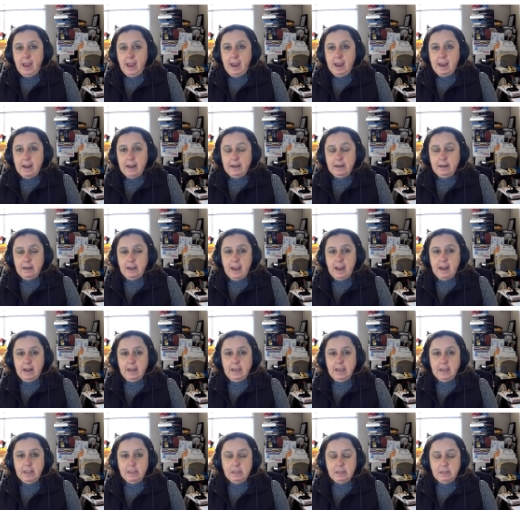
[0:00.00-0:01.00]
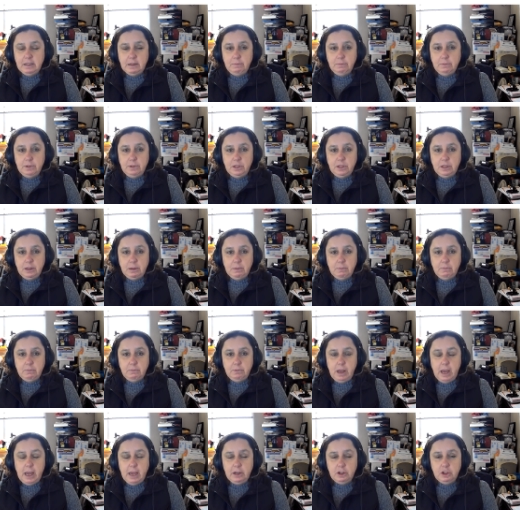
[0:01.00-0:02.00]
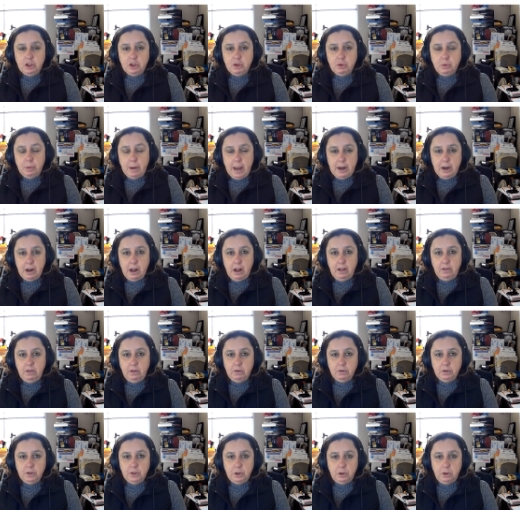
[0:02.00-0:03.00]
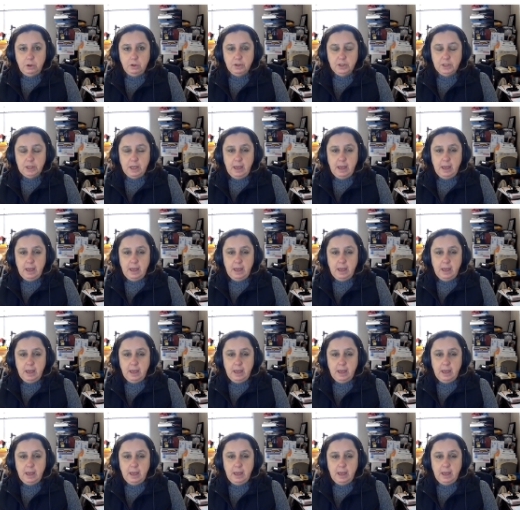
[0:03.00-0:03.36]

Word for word: and and get some some uh, tread on those soles.